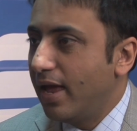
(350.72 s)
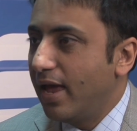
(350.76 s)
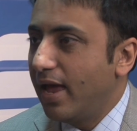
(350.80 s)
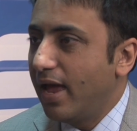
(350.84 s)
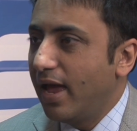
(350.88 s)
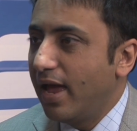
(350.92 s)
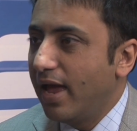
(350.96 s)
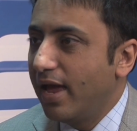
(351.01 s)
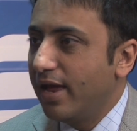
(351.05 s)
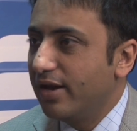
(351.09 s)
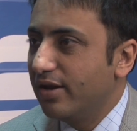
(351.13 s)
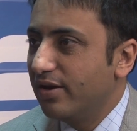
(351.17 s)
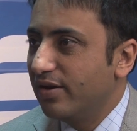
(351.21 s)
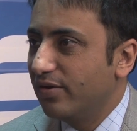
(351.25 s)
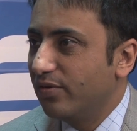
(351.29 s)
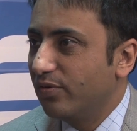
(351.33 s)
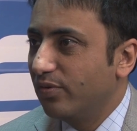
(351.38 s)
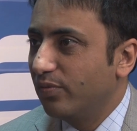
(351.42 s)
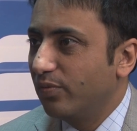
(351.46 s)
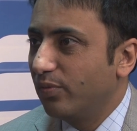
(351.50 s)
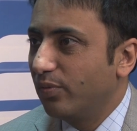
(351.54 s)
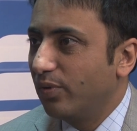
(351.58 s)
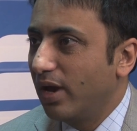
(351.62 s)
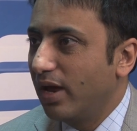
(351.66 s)
and
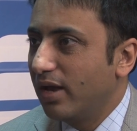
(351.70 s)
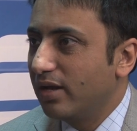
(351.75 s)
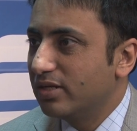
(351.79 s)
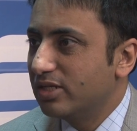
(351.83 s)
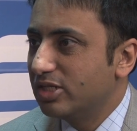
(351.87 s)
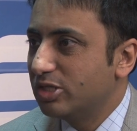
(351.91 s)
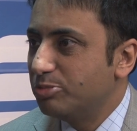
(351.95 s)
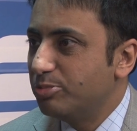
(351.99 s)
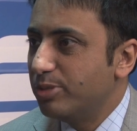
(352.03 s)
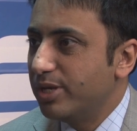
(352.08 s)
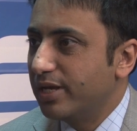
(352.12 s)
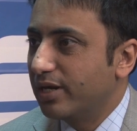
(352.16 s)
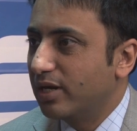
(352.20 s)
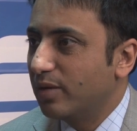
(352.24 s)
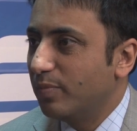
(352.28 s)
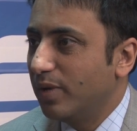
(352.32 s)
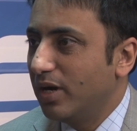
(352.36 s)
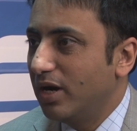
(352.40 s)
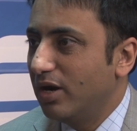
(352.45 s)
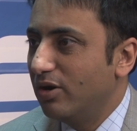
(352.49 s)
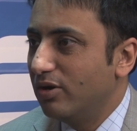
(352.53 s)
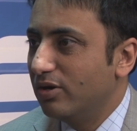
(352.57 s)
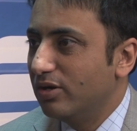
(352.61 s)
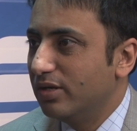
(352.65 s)
and speak
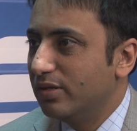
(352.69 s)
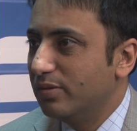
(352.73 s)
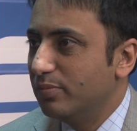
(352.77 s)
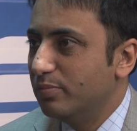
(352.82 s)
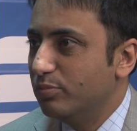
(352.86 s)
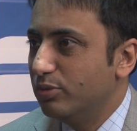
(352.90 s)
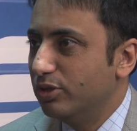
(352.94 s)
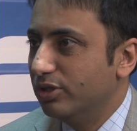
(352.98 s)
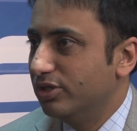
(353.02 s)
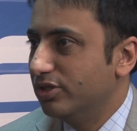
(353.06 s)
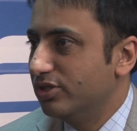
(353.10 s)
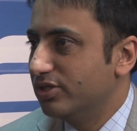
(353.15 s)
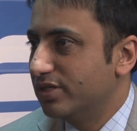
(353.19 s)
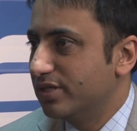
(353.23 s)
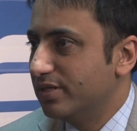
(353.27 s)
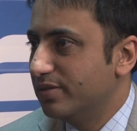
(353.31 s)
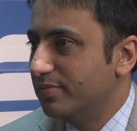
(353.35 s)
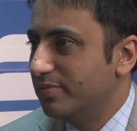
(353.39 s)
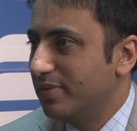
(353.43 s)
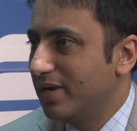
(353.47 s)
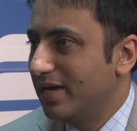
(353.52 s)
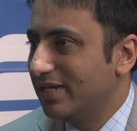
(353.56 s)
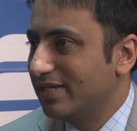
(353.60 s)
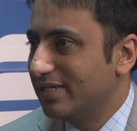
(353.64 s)
about
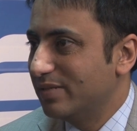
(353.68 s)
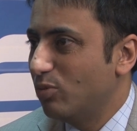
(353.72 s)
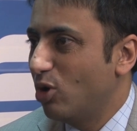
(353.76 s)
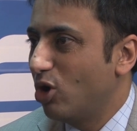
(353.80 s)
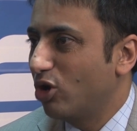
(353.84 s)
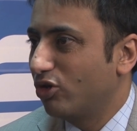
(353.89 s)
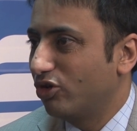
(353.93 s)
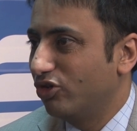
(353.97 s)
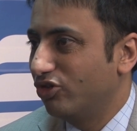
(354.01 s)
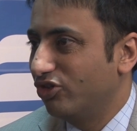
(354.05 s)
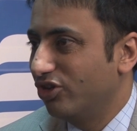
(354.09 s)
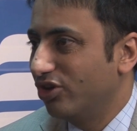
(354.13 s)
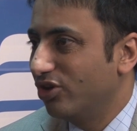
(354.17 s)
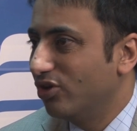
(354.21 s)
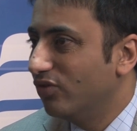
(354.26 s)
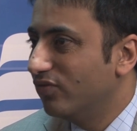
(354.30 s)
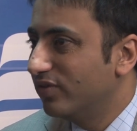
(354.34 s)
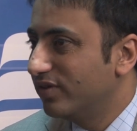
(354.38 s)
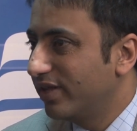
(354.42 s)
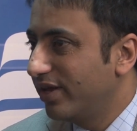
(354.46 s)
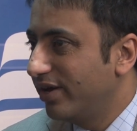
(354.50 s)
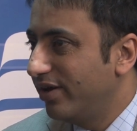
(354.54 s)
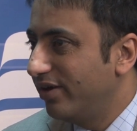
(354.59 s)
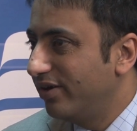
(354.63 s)
Buddhism and democracy
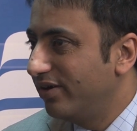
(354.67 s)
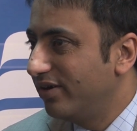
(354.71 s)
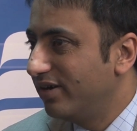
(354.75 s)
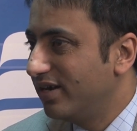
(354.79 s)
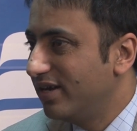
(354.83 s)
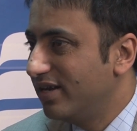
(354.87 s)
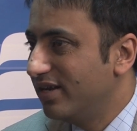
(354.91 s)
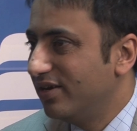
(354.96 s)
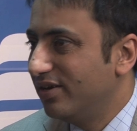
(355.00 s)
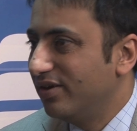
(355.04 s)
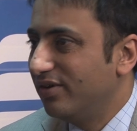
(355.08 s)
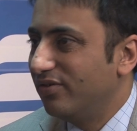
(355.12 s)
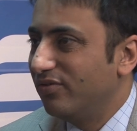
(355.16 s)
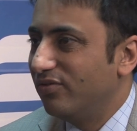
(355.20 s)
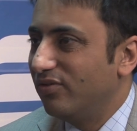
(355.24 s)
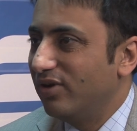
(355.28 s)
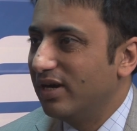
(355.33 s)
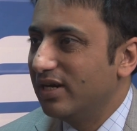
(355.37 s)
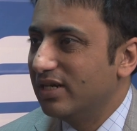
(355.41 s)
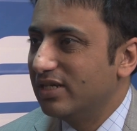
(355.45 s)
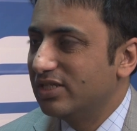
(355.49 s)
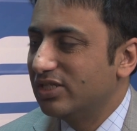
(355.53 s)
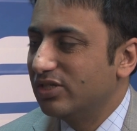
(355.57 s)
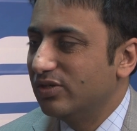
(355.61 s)
over there,
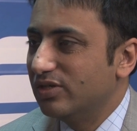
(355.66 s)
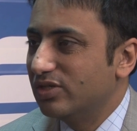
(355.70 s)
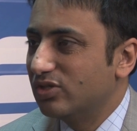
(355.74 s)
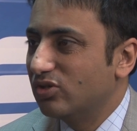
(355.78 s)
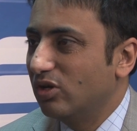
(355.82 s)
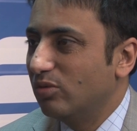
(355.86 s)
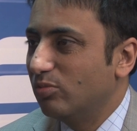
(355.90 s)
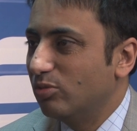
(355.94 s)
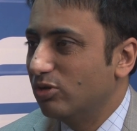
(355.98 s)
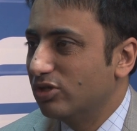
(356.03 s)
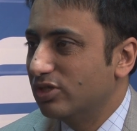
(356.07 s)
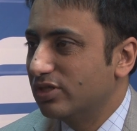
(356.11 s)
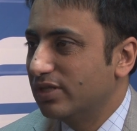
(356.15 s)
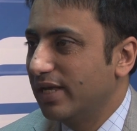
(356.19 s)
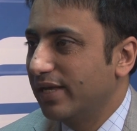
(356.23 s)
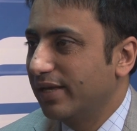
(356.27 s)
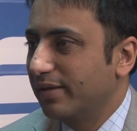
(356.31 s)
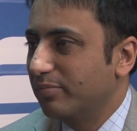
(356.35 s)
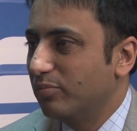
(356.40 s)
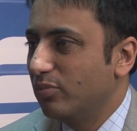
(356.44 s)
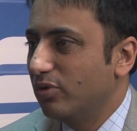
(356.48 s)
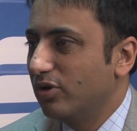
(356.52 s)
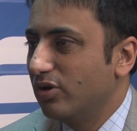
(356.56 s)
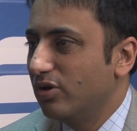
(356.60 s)
right? So it's almost
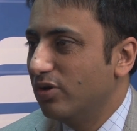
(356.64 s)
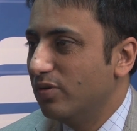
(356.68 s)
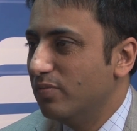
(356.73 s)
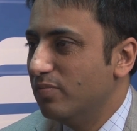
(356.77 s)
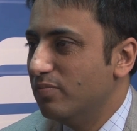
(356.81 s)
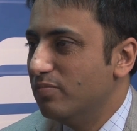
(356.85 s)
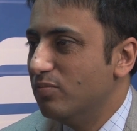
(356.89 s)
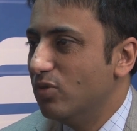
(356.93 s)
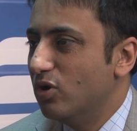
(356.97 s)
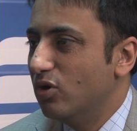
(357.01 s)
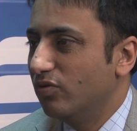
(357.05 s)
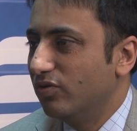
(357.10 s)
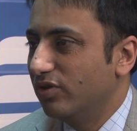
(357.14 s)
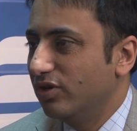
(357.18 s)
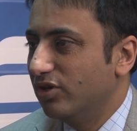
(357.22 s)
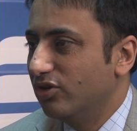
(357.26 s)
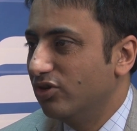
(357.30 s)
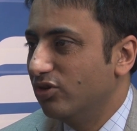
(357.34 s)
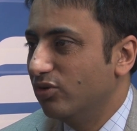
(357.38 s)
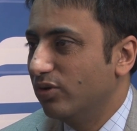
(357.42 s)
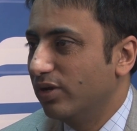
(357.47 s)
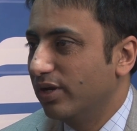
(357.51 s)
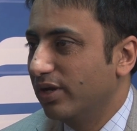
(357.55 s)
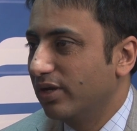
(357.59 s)
like, you know, Modi
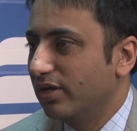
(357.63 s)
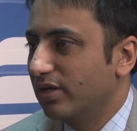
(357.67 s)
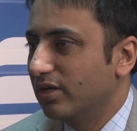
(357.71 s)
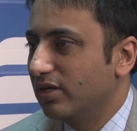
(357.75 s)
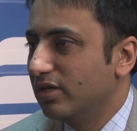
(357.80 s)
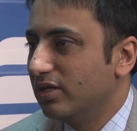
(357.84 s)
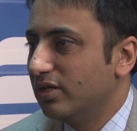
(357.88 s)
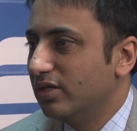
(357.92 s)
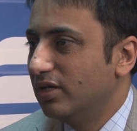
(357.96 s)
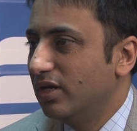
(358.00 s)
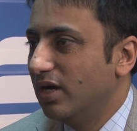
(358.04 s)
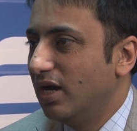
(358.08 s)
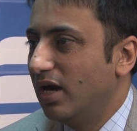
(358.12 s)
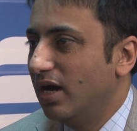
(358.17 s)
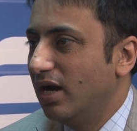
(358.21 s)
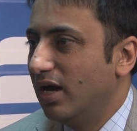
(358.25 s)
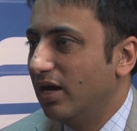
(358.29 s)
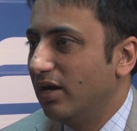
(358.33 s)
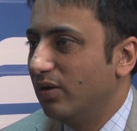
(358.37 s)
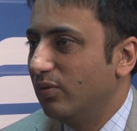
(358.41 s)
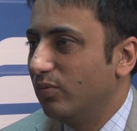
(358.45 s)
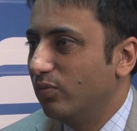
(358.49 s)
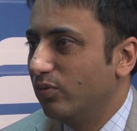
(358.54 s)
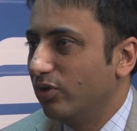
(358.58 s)
doing
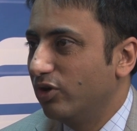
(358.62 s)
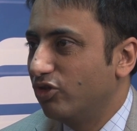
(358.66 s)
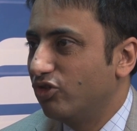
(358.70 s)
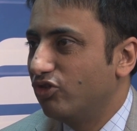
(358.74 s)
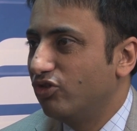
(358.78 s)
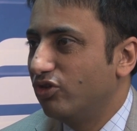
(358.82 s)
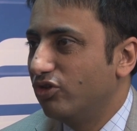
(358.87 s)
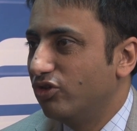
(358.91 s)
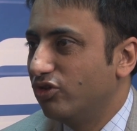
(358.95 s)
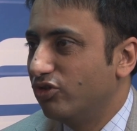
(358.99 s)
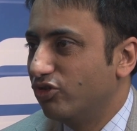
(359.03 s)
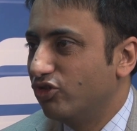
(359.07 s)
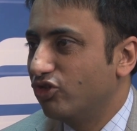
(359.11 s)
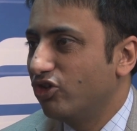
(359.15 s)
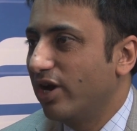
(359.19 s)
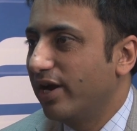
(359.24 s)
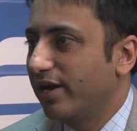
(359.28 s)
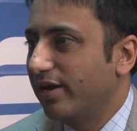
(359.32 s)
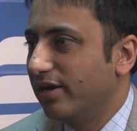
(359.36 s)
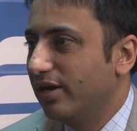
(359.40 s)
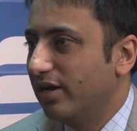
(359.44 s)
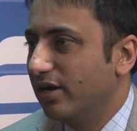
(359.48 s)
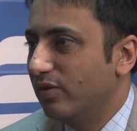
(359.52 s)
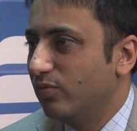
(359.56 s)
uh, with to
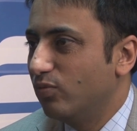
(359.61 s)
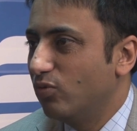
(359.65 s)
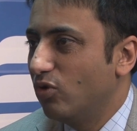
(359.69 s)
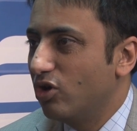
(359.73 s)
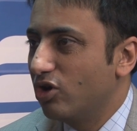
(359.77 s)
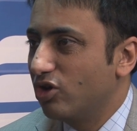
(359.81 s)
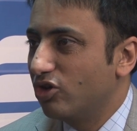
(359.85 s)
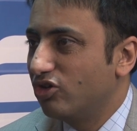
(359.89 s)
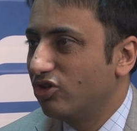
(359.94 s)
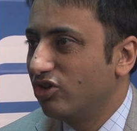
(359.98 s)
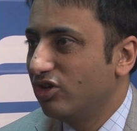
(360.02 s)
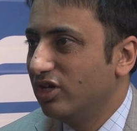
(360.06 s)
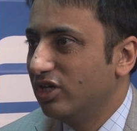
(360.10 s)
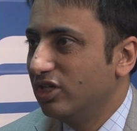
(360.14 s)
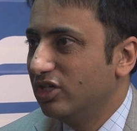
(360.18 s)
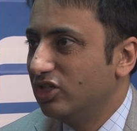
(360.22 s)
China what